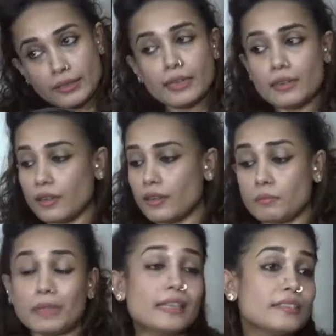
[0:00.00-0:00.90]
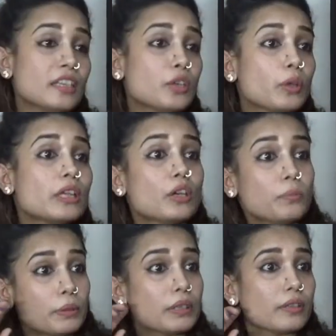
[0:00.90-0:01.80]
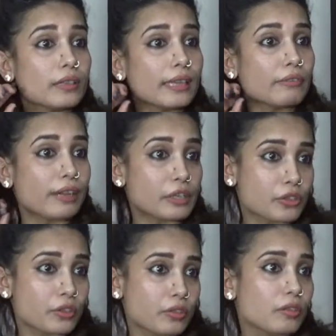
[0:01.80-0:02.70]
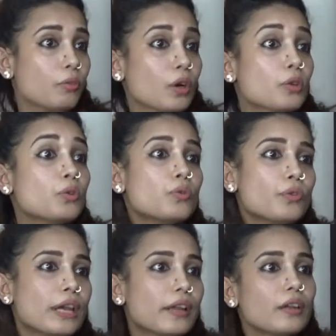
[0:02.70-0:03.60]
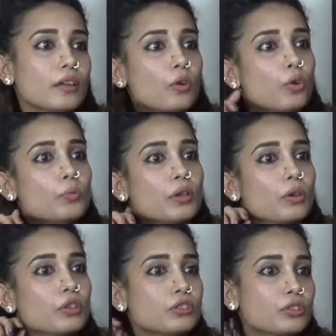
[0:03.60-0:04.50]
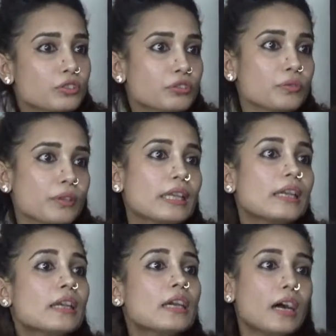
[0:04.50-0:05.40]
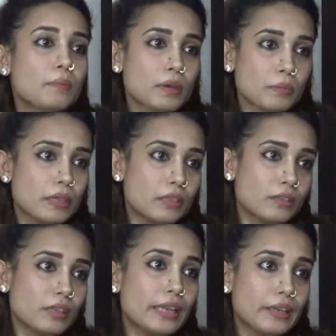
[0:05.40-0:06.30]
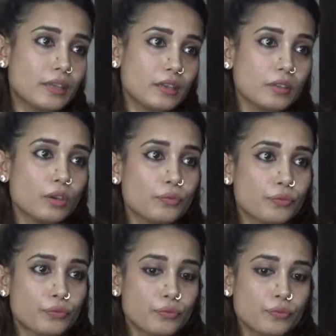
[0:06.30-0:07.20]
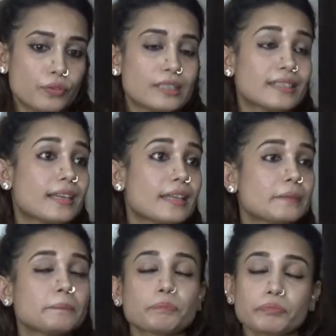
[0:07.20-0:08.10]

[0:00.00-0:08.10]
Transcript: then um, that's equally competent like fashion, what you wear. Mm-hmm. Home decor is also very upcoming area of mm-hmm. designing.